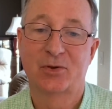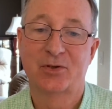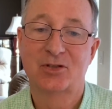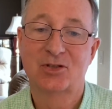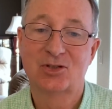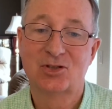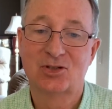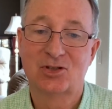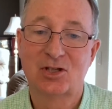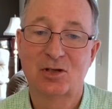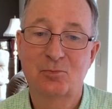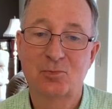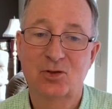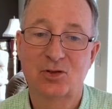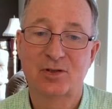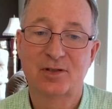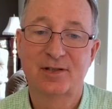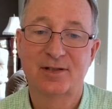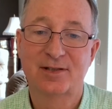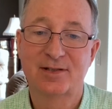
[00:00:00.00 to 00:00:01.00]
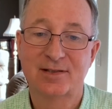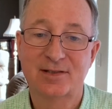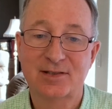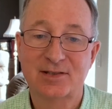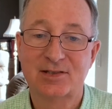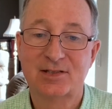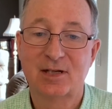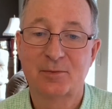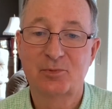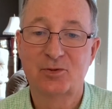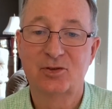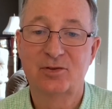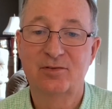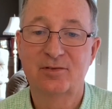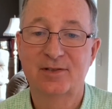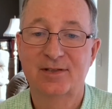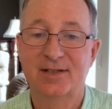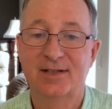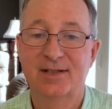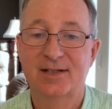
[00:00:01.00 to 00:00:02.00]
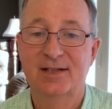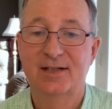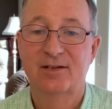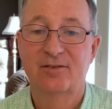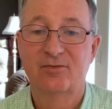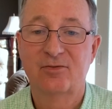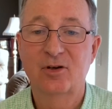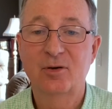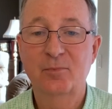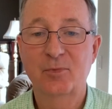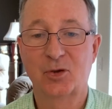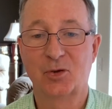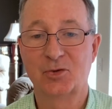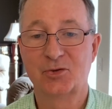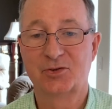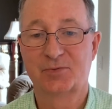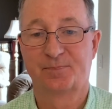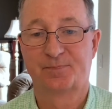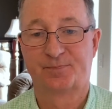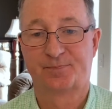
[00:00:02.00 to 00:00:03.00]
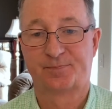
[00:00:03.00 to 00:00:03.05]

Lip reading: deception from those.